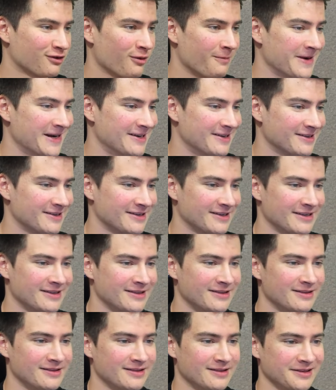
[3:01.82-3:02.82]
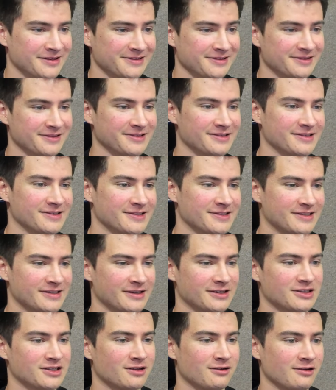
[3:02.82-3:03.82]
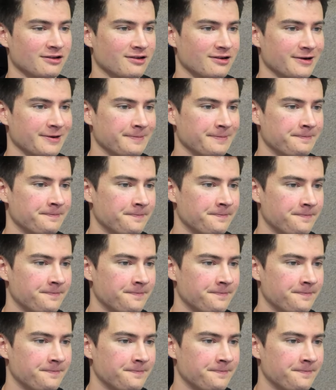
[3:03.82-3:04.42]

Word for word: Romania in the hills. I'll just click there.